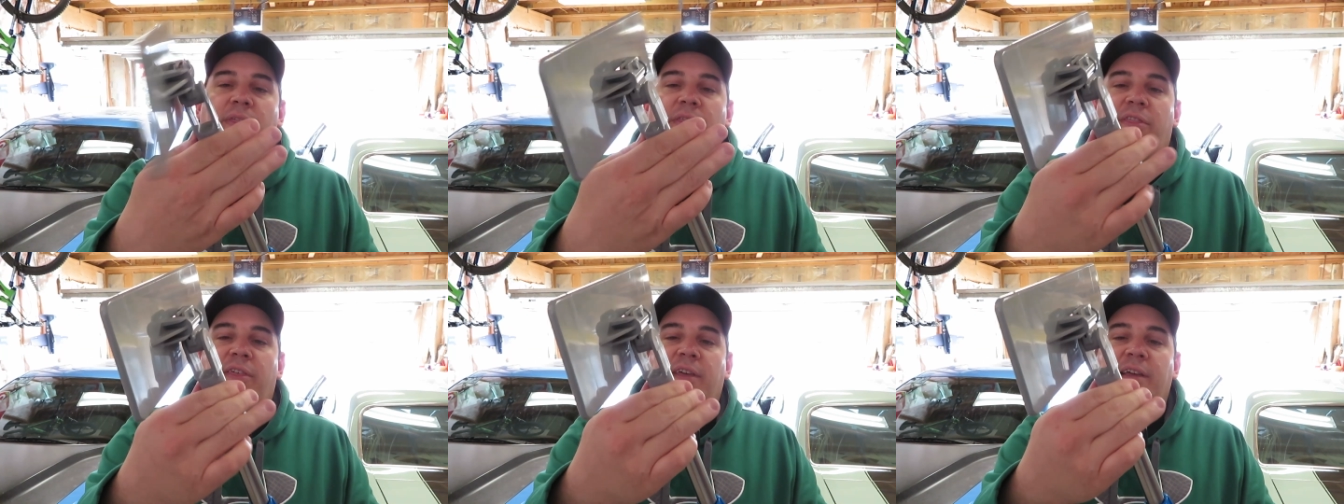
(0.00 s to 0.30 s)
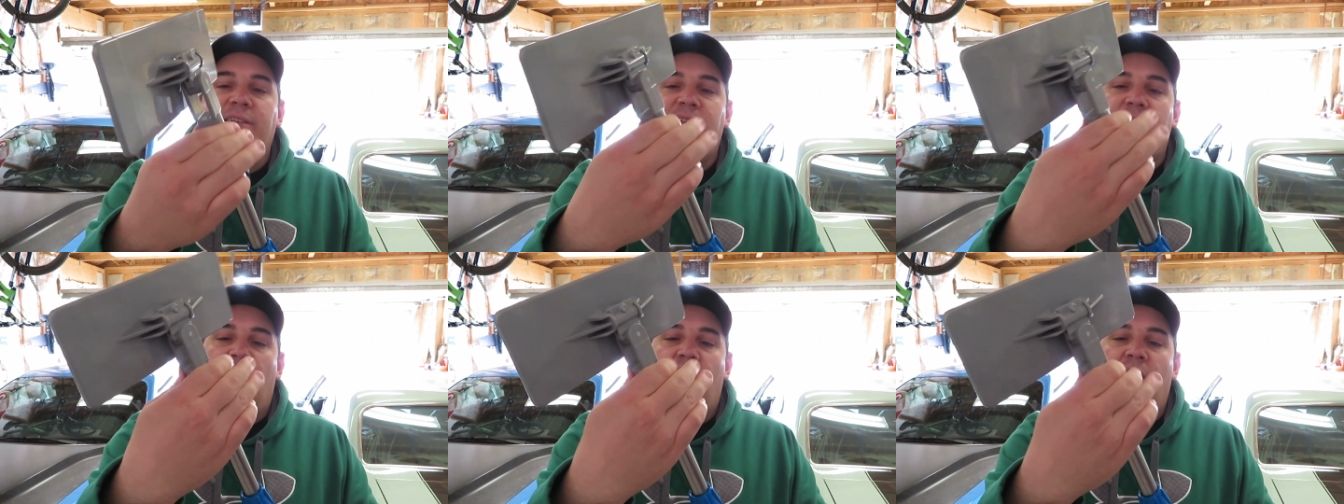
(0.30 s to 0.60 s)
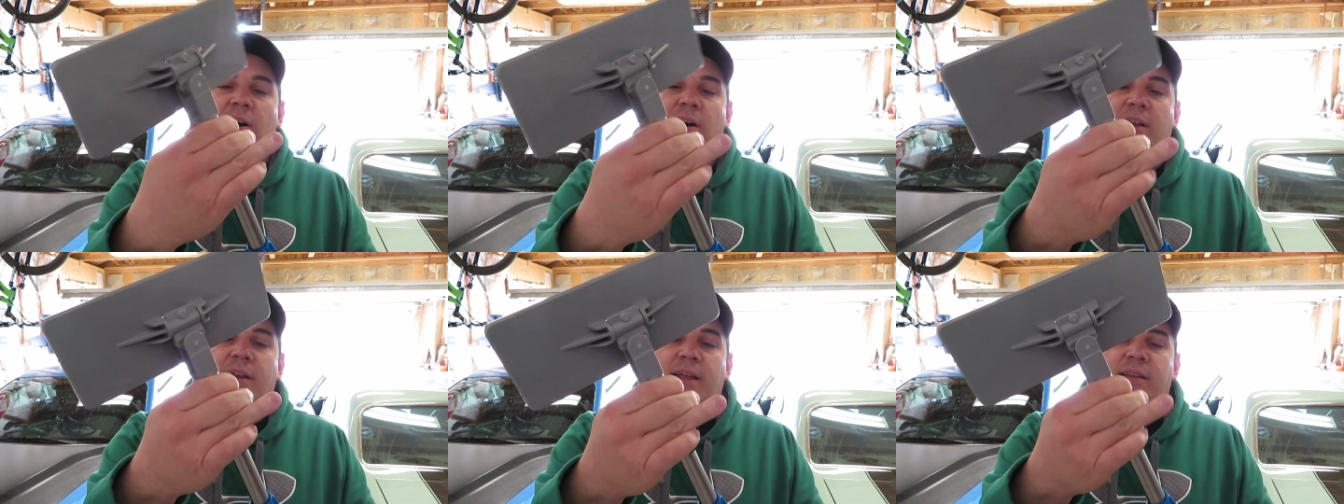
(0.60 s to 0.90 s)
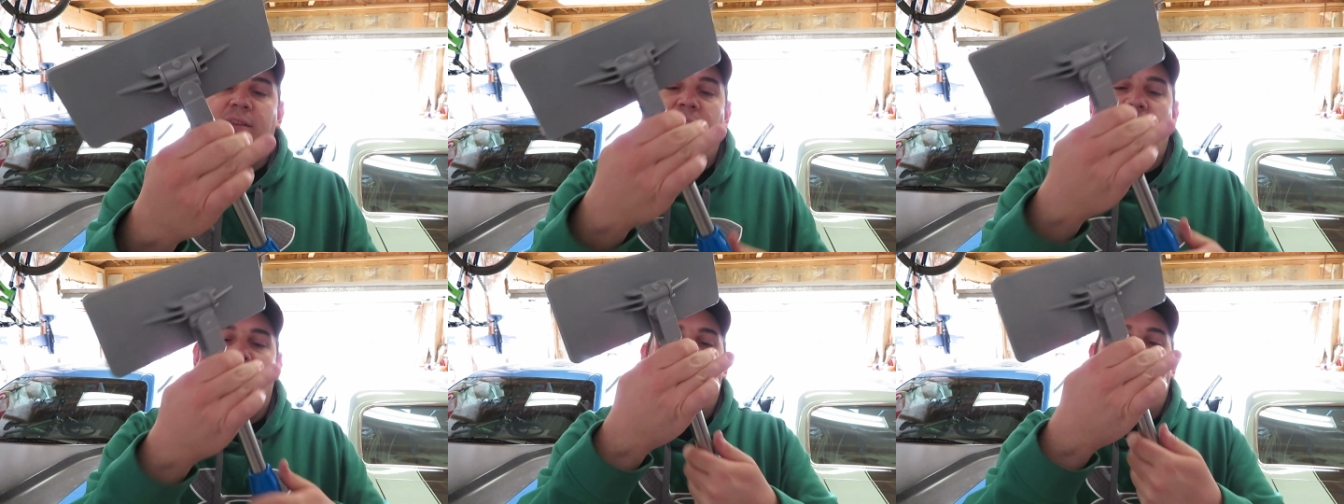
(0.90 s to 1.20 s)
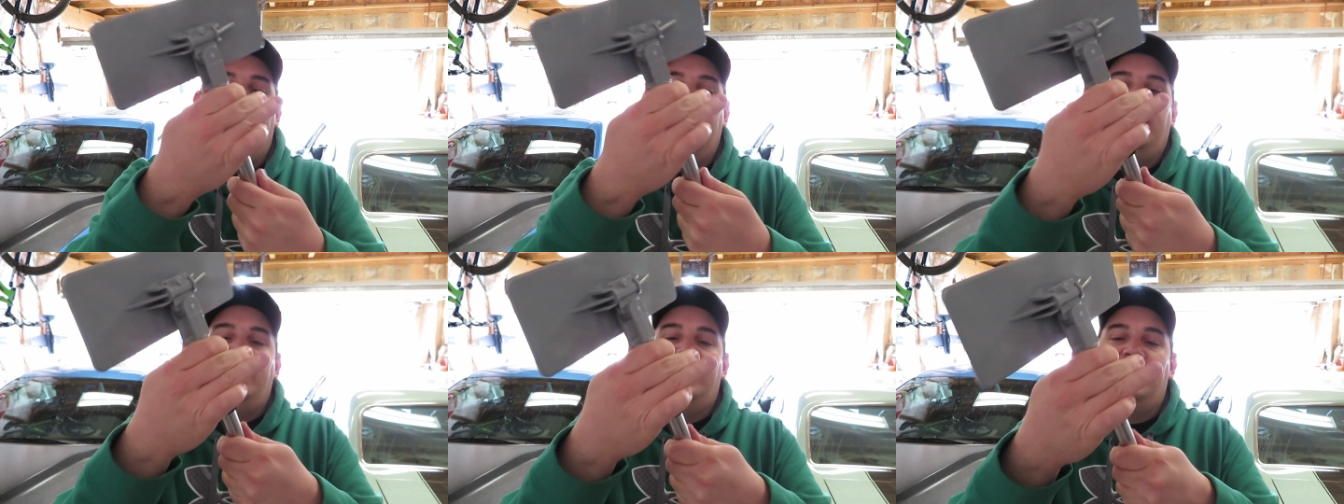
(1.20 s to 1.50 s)
this on until
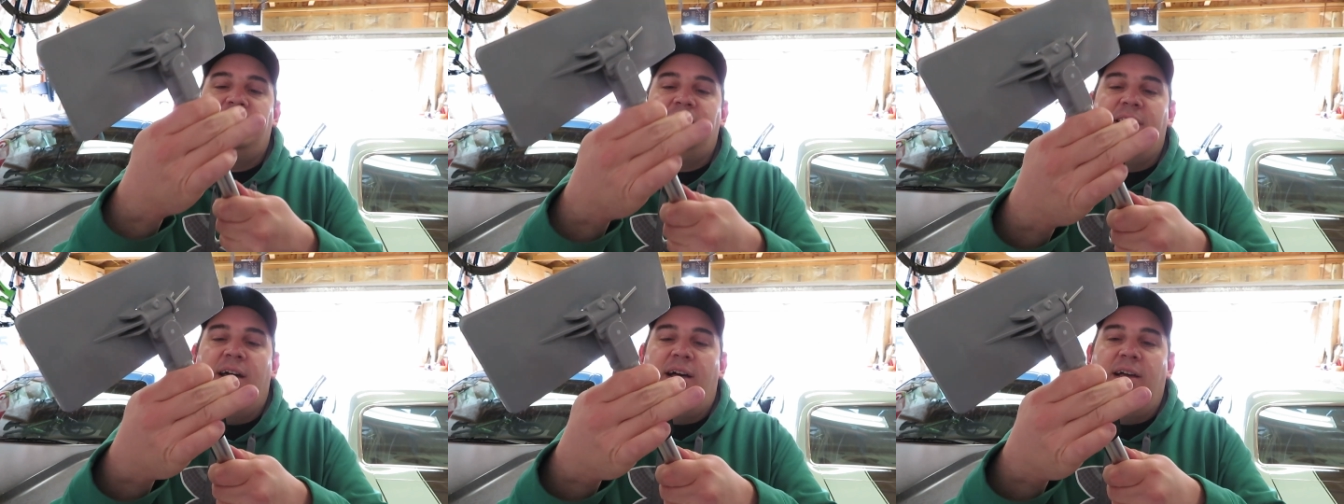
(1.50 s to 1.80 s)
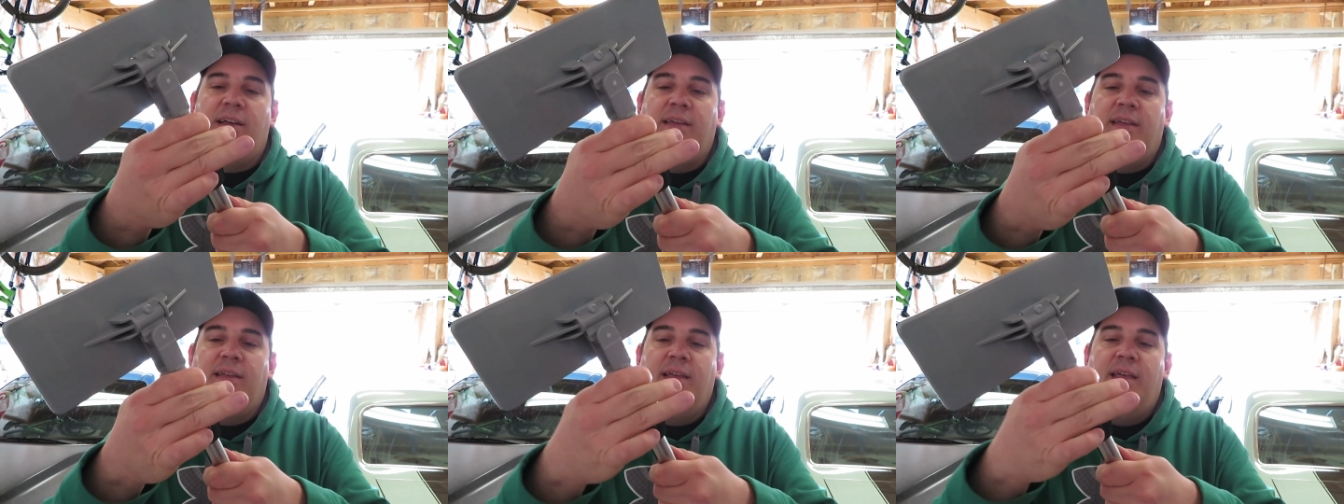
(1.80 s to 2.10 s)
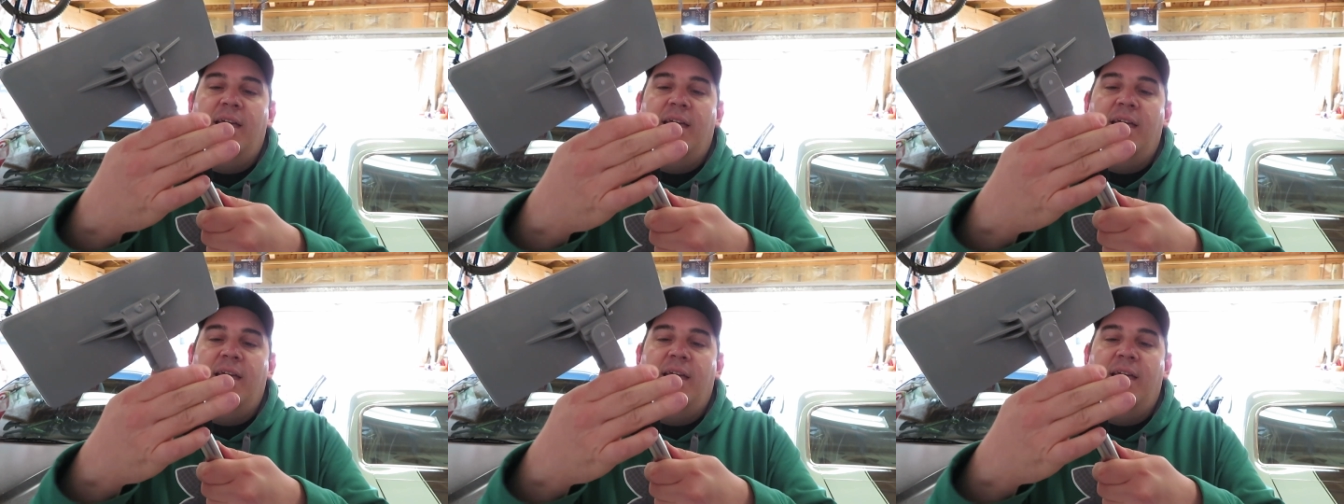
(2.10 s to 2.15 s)
it gets snug,